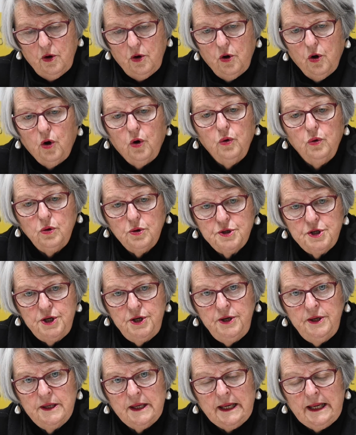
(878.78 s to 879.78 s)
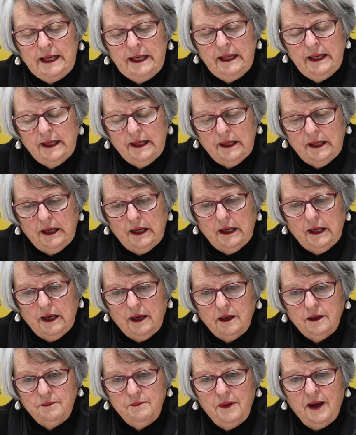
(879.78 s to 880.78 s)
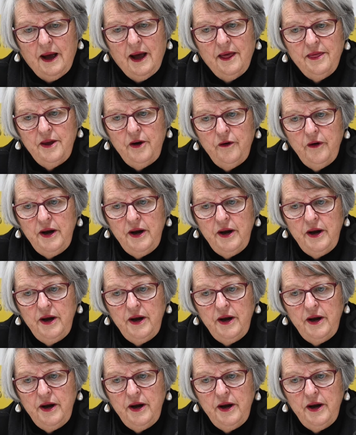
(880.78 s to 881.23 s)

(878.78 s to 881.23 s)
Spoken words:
Or alternately, are there